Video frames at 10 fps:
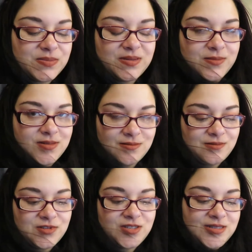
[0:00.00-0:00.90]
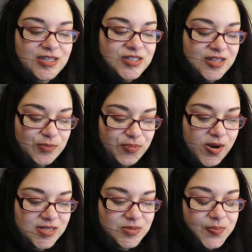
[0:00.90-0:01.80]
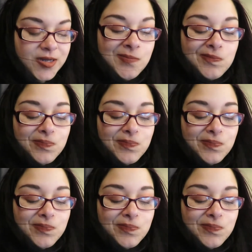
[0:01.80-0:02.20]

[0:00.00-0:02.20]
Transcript: to me when they said the price but